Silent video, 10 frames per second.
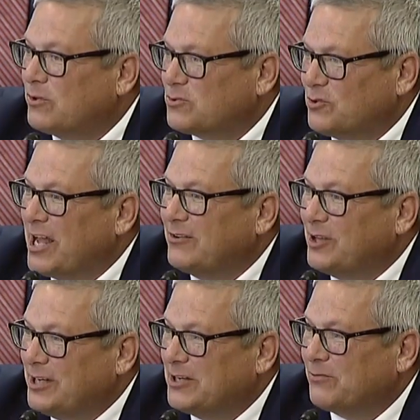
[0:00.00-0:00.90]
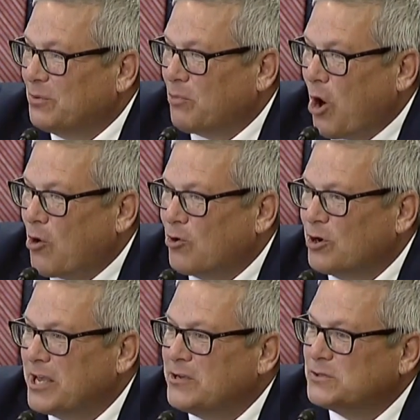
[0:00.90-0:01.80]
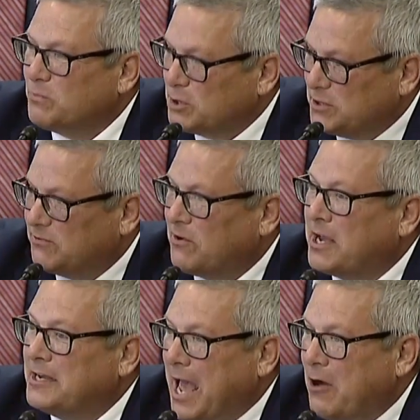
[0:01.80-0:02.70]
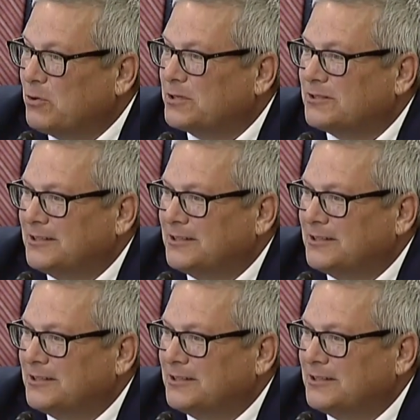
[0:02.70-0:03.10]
slightly different priorities, but you find out